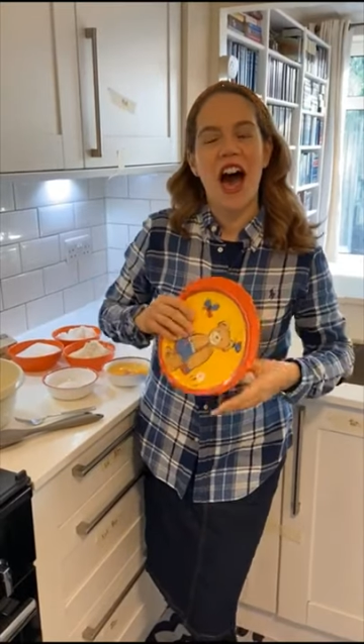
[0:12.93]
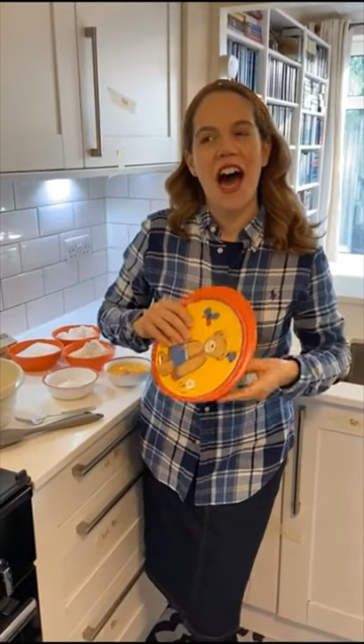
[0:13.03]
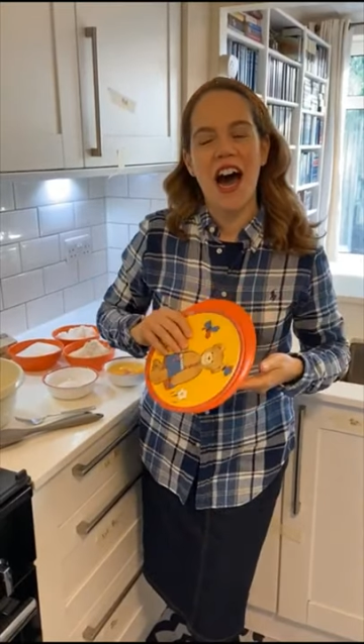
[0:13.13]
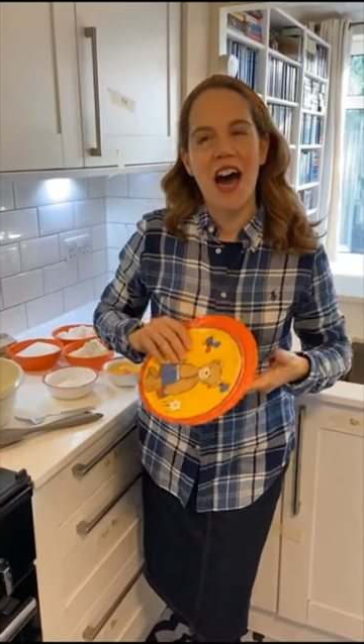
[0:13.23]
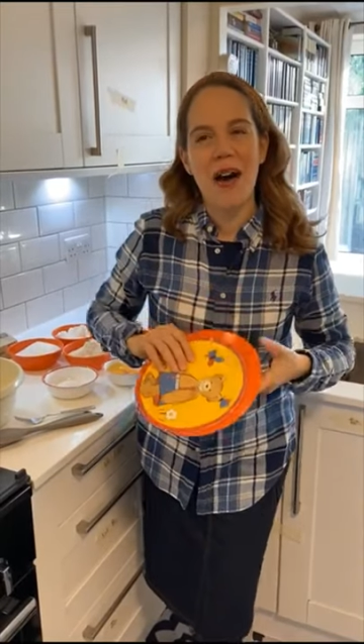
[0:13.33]

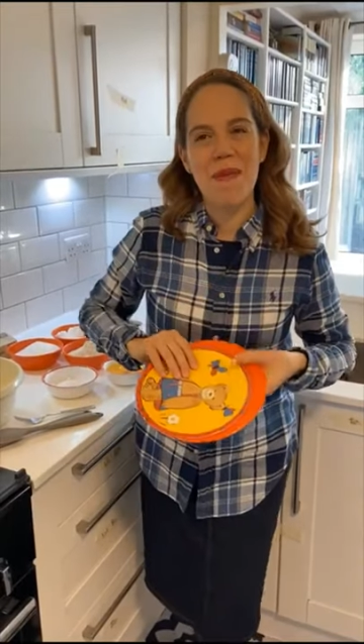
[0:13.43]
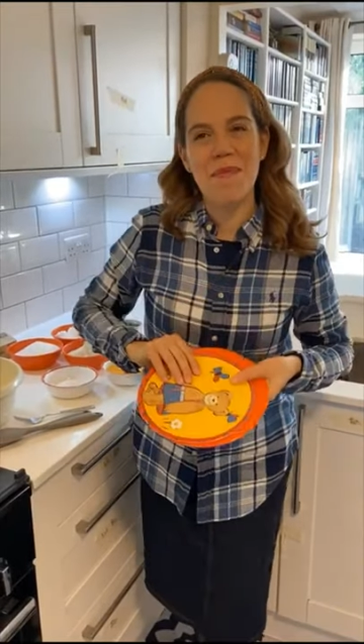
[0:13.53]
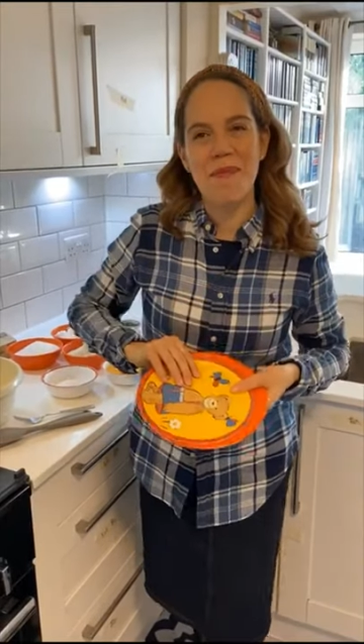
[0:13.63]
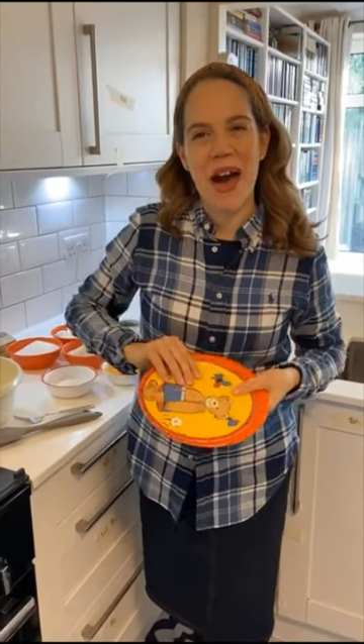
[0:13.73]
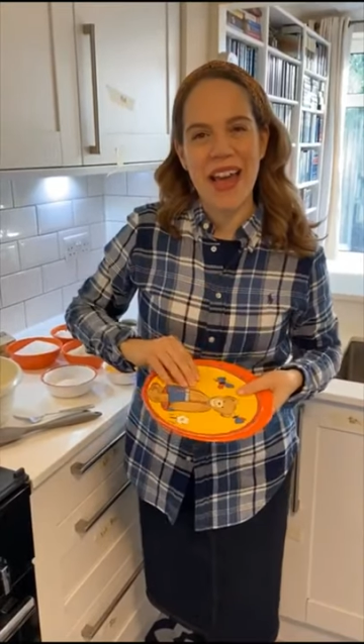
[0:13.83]
uh,
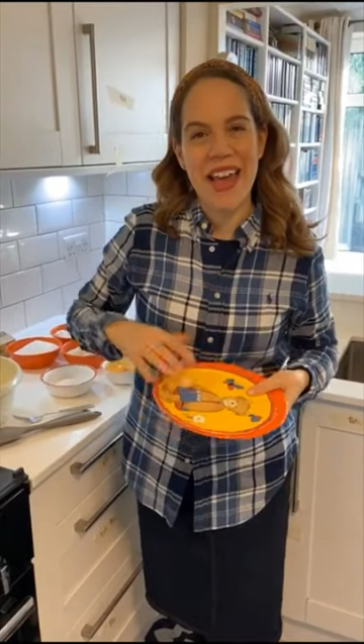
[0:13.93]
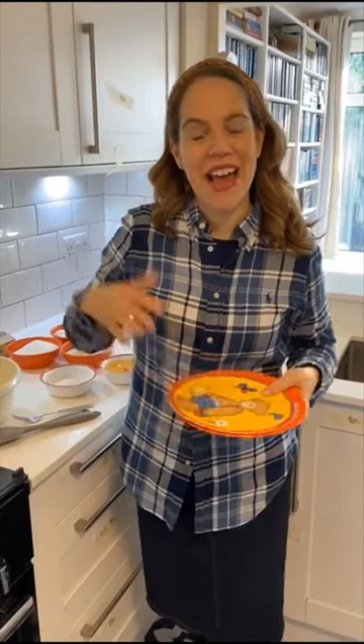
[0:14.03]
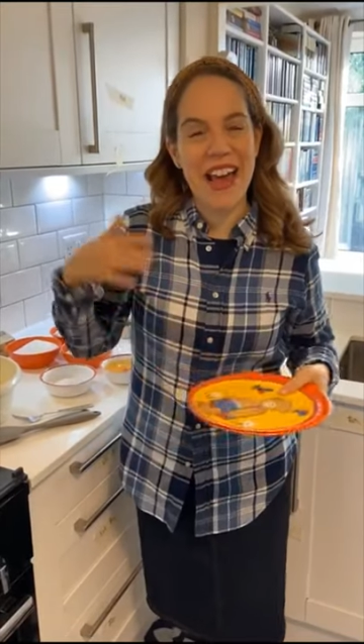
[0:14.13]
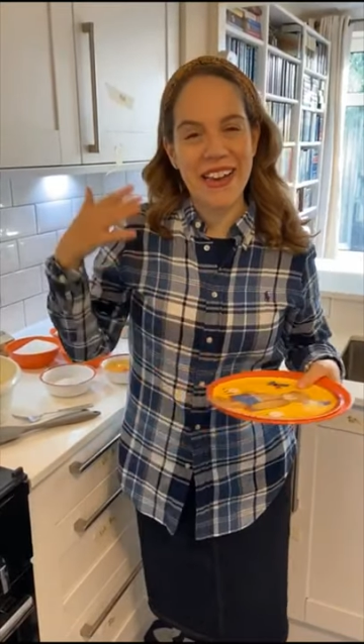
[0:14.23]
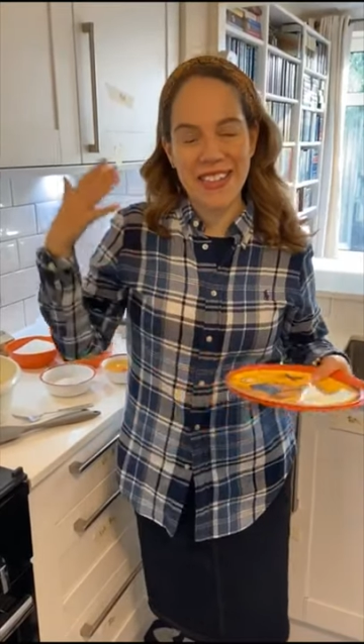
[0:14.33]
my
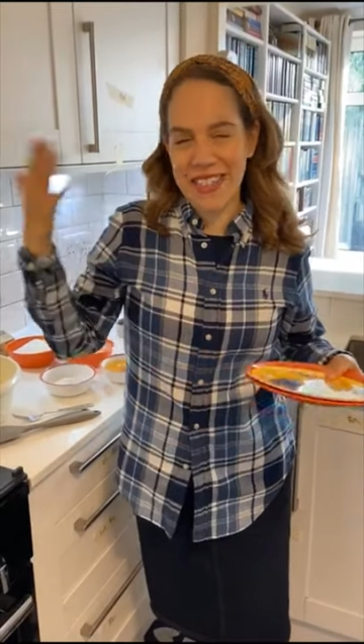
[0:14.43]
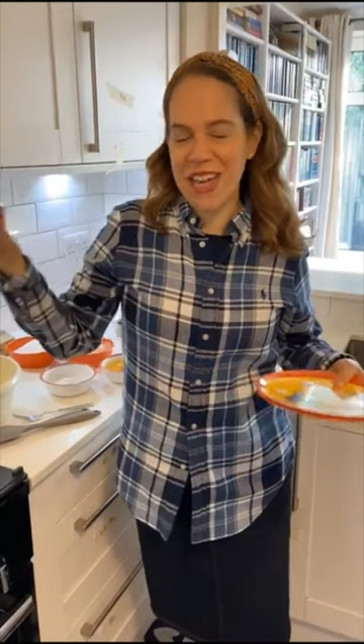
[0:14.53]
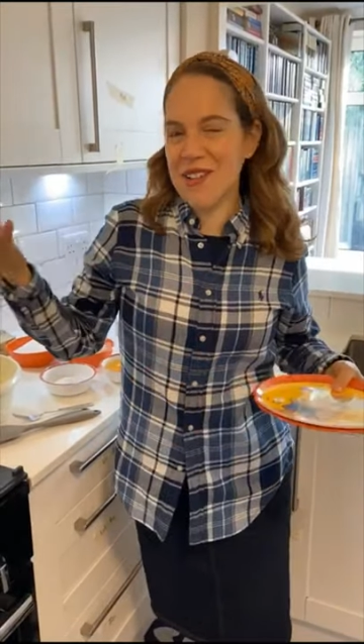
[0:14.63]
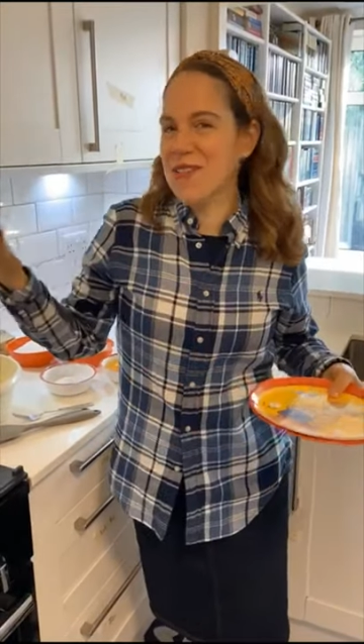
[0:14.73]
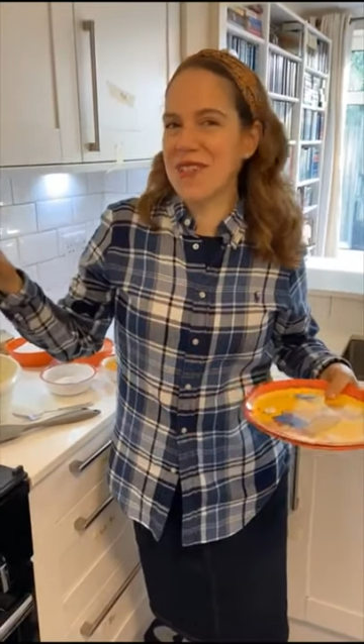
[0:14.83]

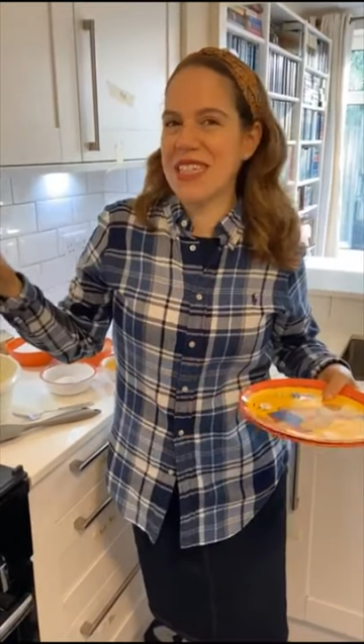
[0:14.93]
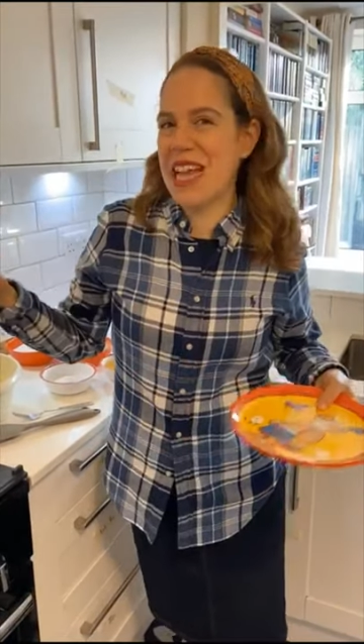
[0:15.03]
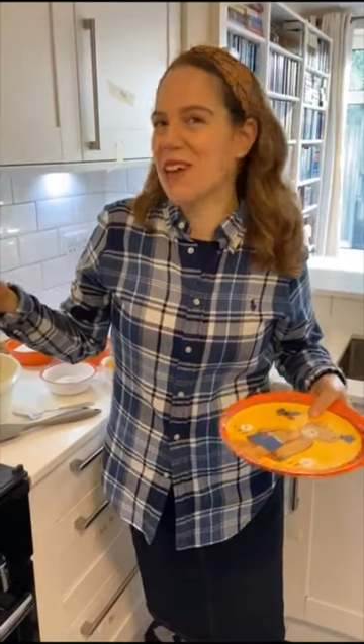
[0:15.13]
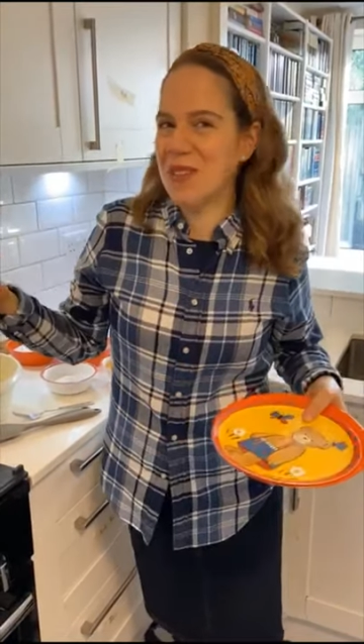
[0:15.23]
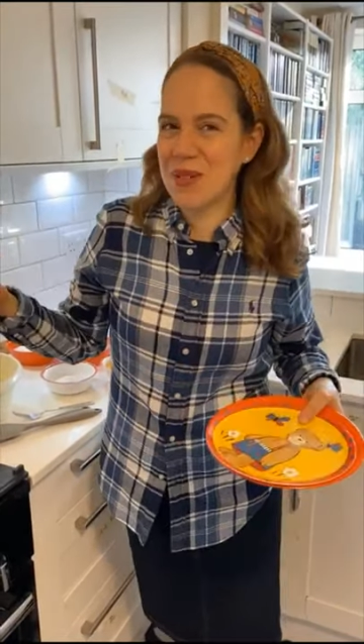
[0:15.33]
son who is
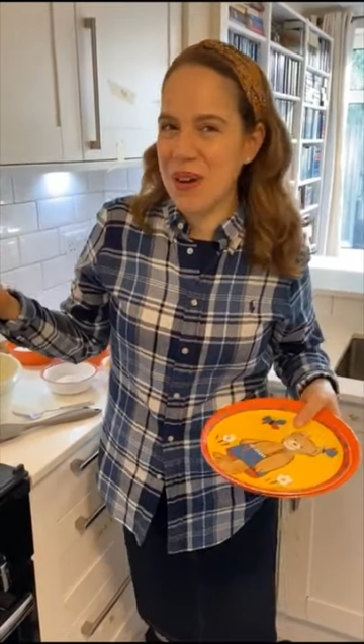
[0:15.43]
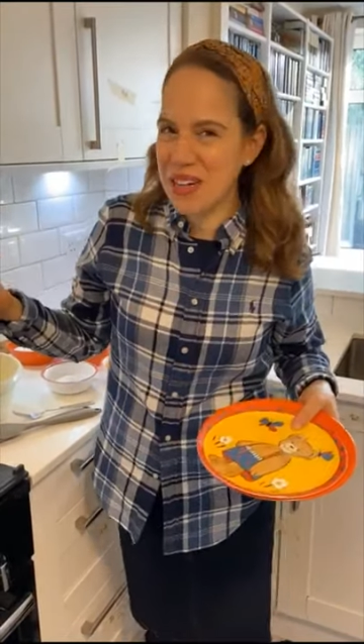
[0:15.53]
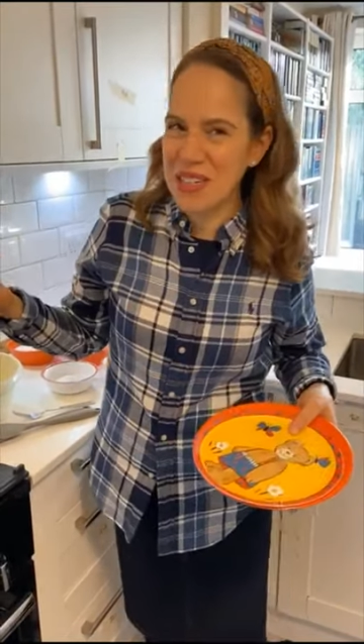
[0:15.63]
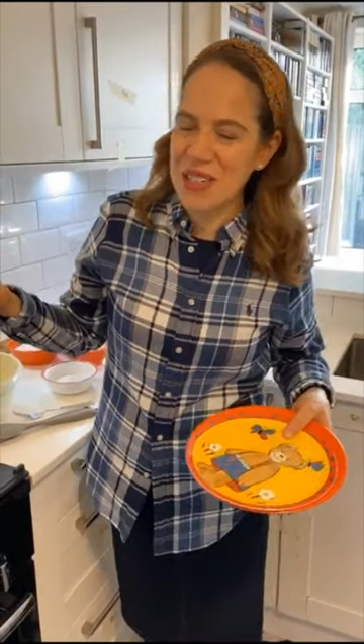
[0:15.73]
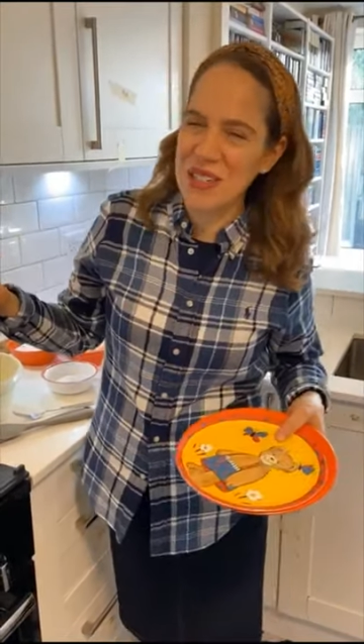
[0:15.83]
now
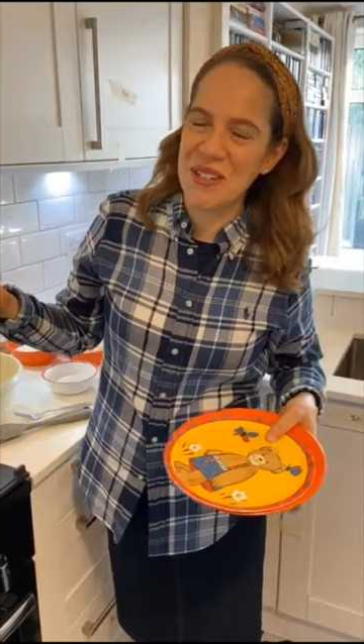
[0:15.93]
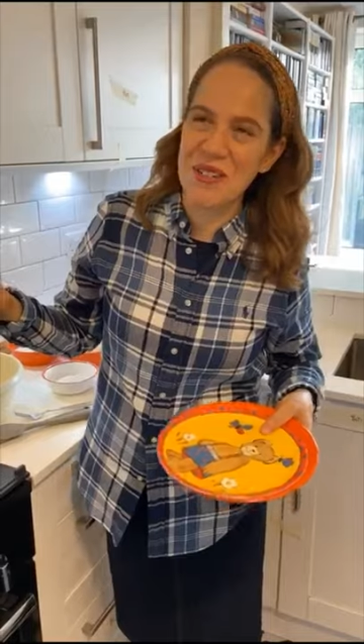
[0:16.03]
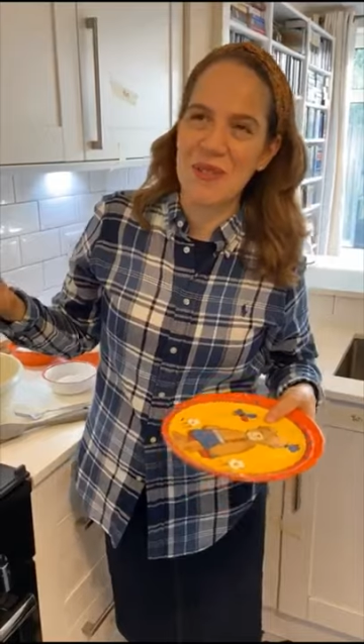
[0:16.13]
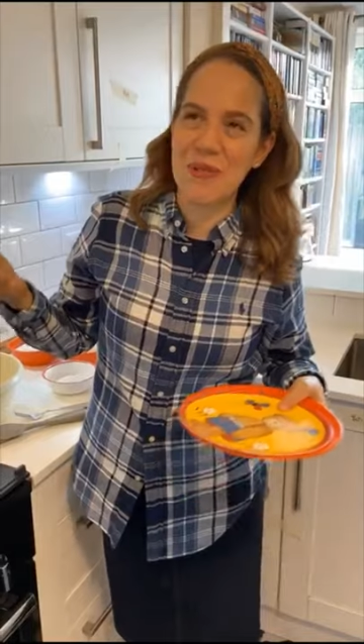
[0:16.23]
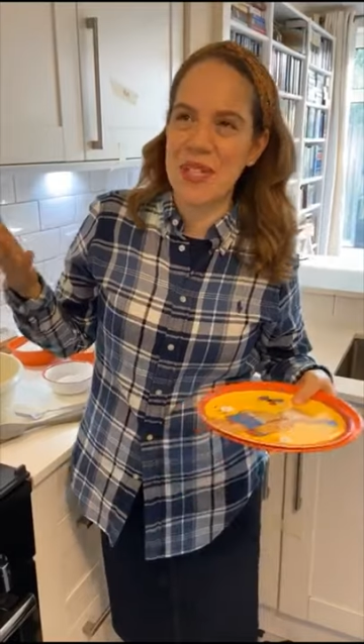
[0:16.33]

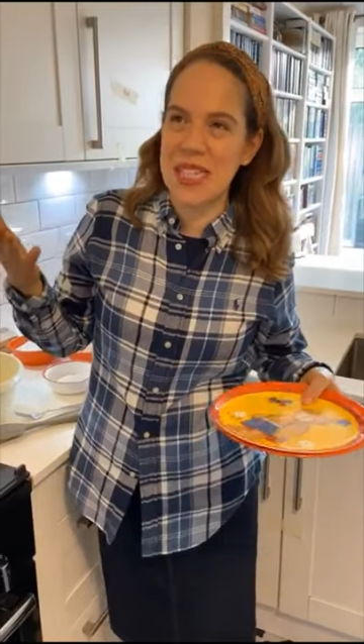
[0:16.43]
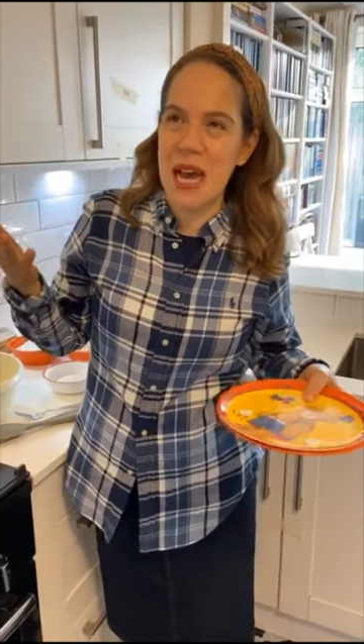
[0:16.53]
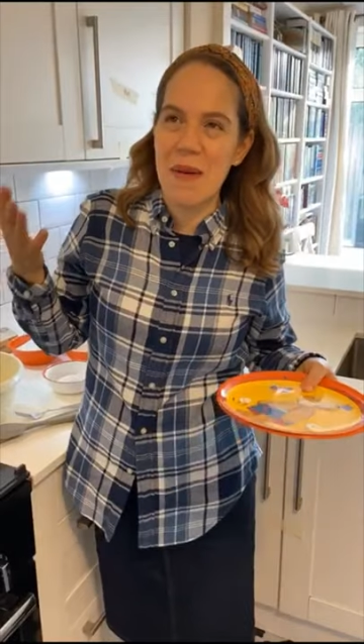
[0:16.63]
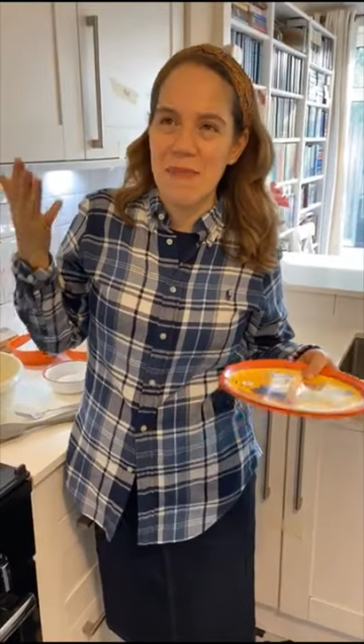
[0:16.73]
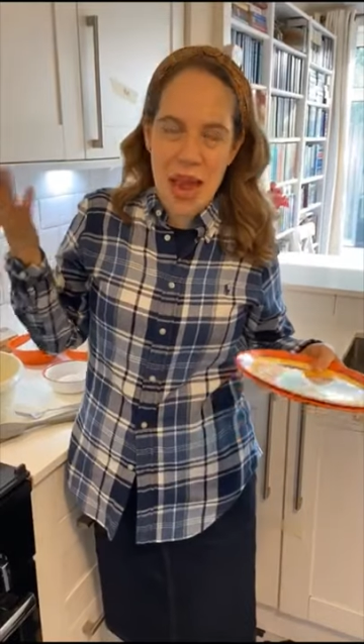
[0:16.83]
22 was
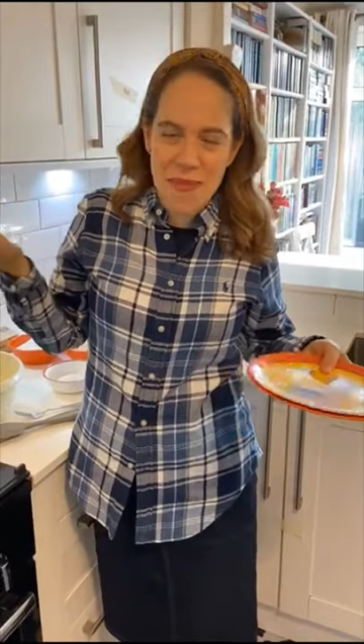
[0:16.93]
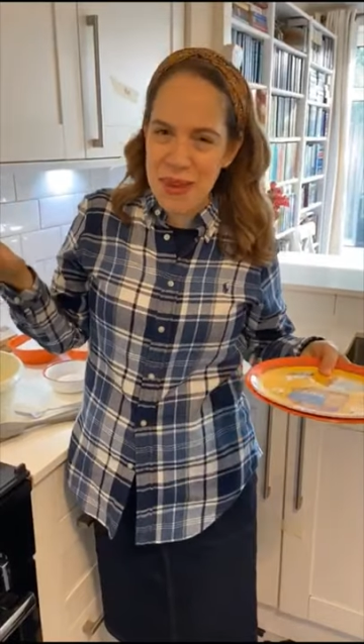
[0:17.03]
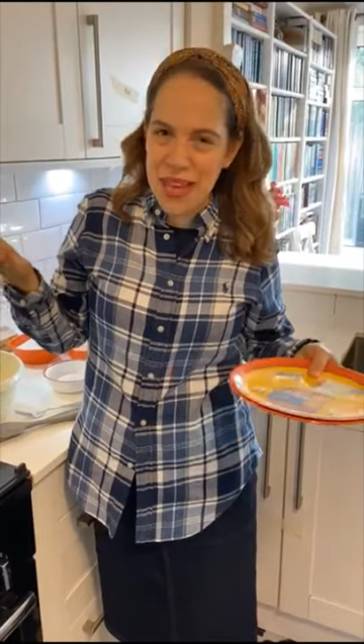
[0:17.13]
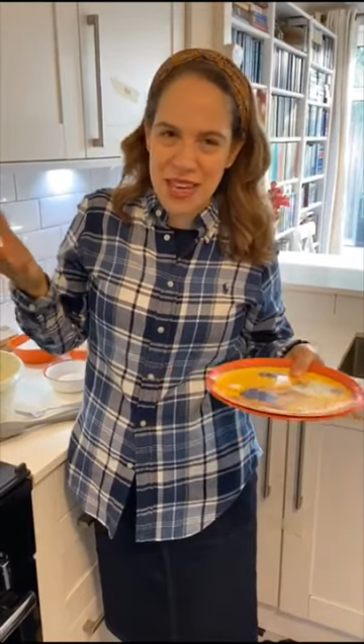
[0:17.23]
a baby.